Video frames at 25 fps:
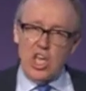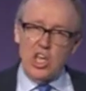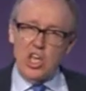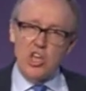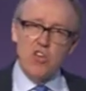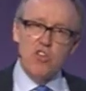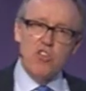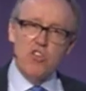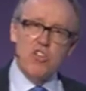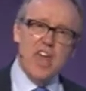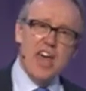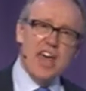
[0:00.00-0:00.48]

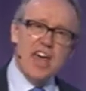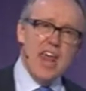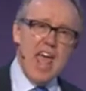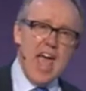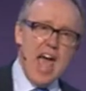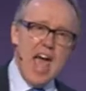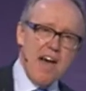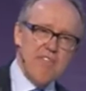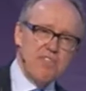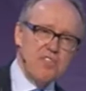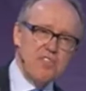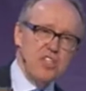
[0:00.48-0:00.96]
You then
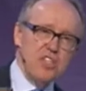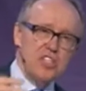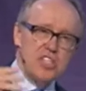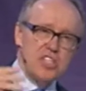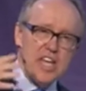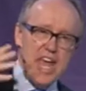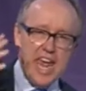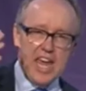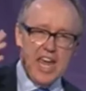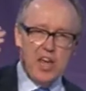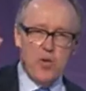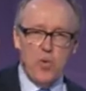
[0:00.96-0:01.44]
have to
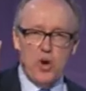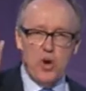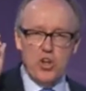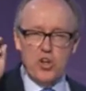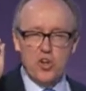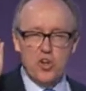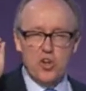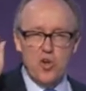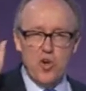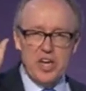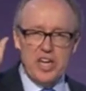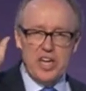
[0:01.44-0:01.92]
take what
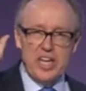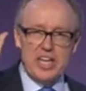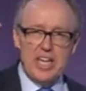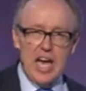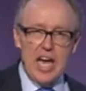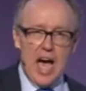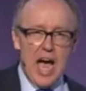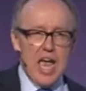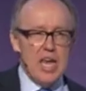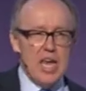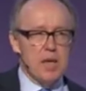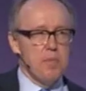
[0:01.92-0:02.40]
you're going to
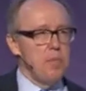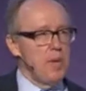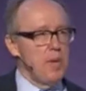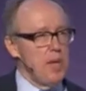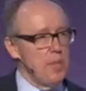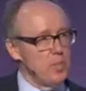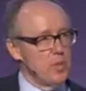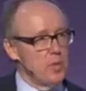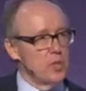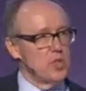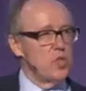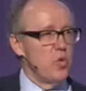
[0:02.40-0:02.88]
guide
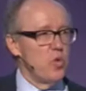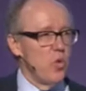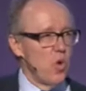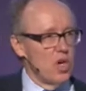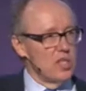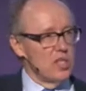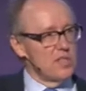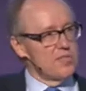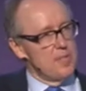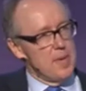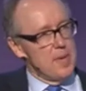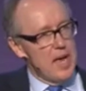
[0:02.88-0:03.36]
people
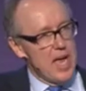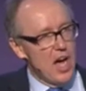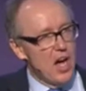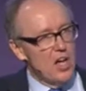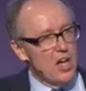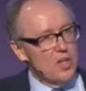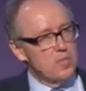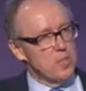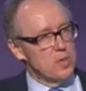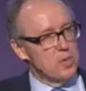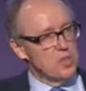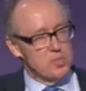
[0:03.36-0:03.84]
towards from a
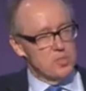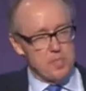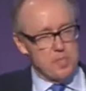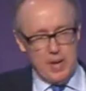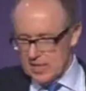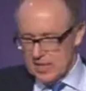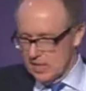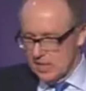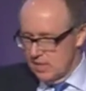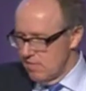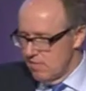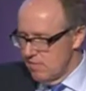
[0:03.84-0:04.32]
health
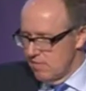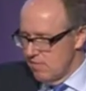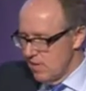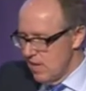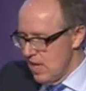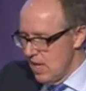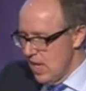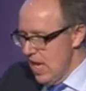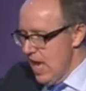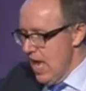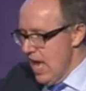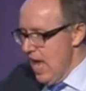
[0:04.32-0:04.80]
perspective
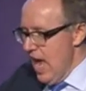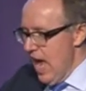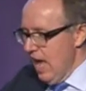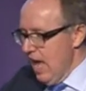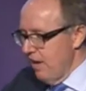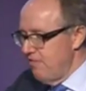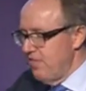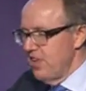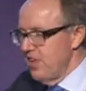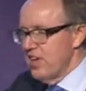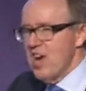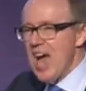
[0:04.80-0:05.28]

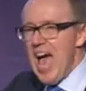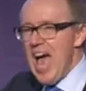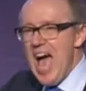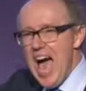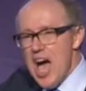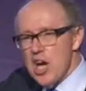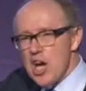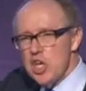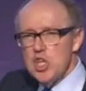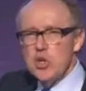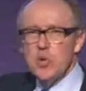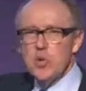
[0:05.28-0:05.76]
and figure out
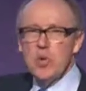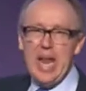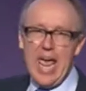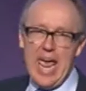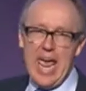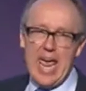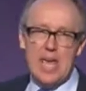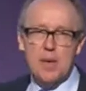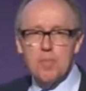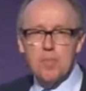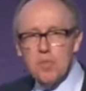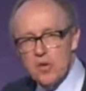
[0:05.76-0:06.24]
how you
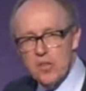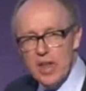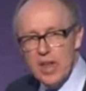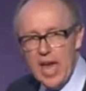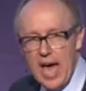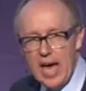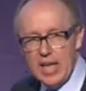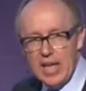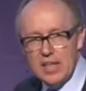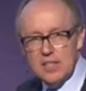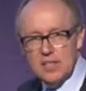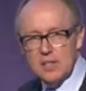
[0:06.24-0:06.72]
enable
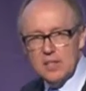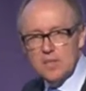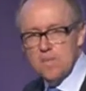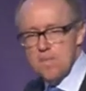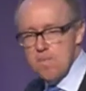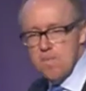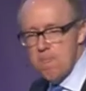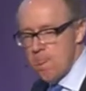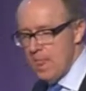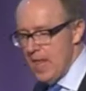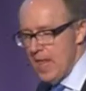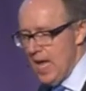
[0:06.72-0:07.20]
that.
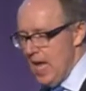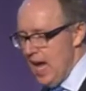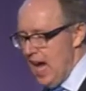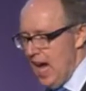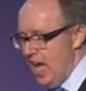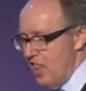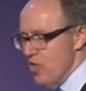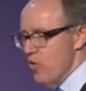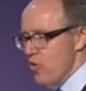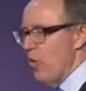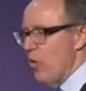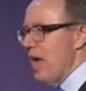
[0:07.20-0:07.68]

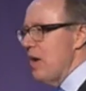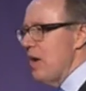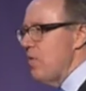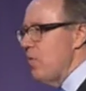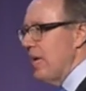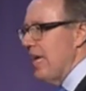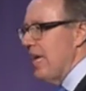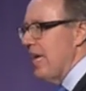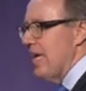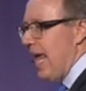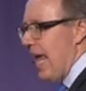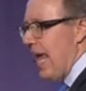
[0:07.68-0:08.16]
And the way
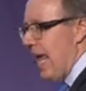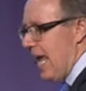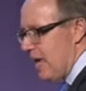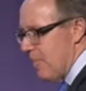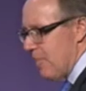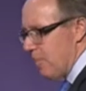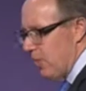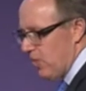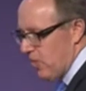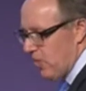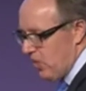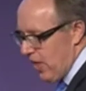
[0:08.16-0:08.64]
we
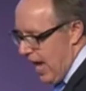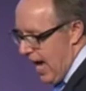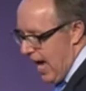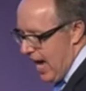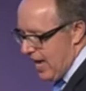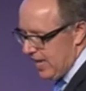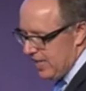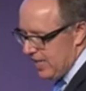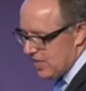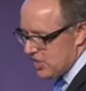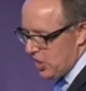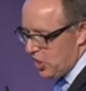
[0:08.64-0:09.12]
enable
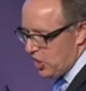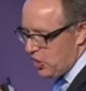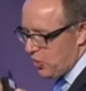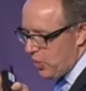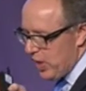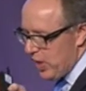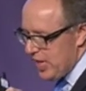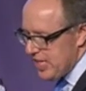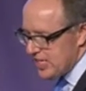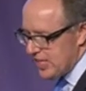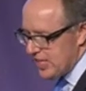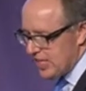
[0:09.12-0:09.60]
that is
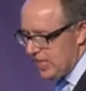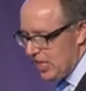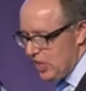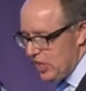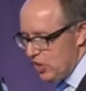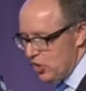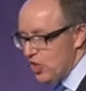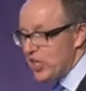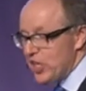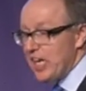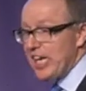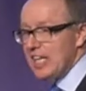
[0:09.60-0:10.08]
increasingly
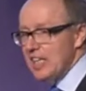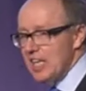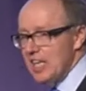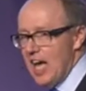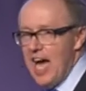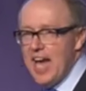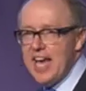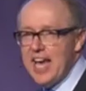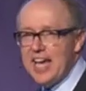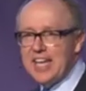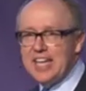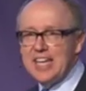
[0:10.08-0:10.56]
looking
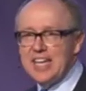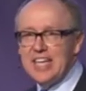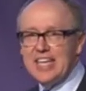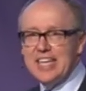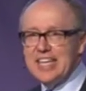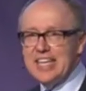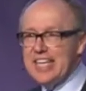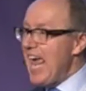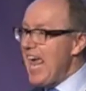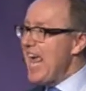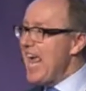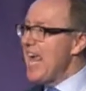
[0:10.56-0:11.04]
like
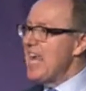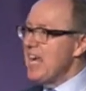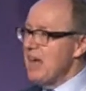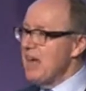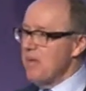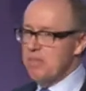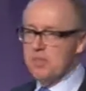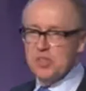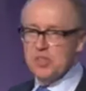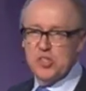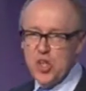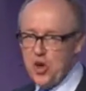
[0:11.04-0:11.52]

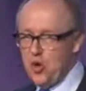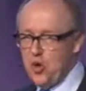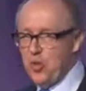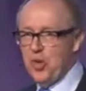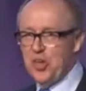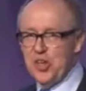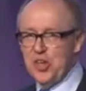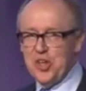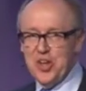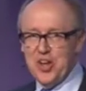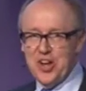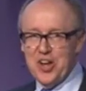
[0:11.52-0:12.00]
games that are
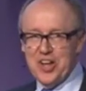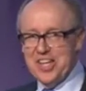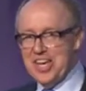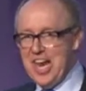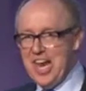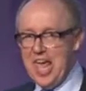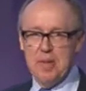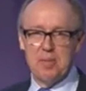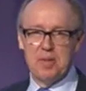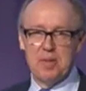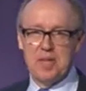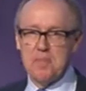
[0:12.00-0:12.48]
really good at
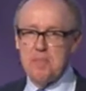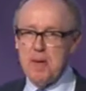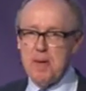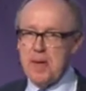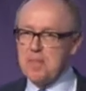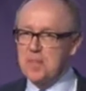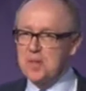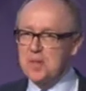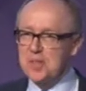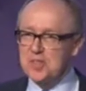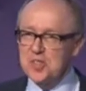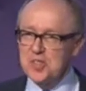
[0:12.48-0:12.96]
enabling
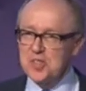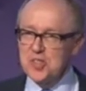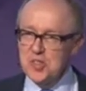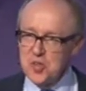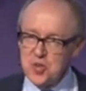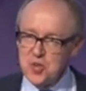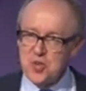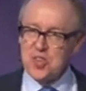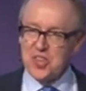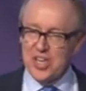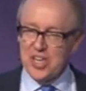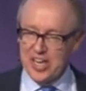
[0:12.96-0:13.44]
people to
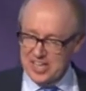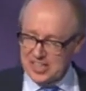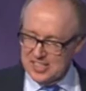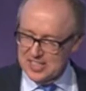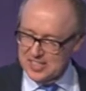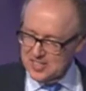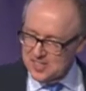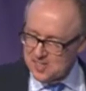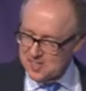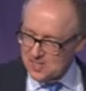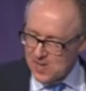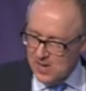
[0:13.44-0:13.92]
do
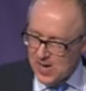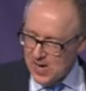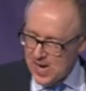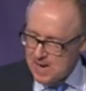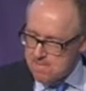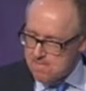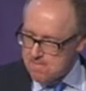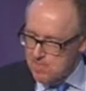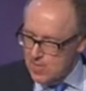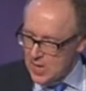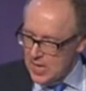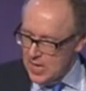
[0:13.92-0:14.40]
things, all
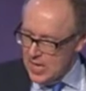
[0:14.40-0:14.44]
right?